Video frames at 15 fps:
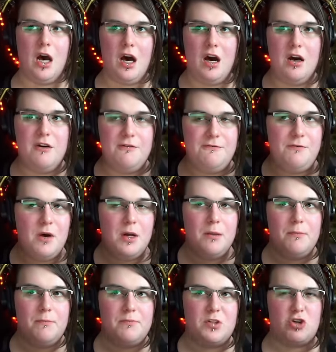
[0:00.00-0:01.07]
of
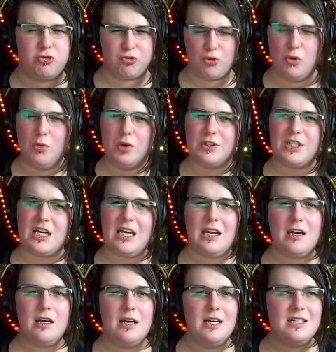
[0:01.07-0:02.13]
cruelty,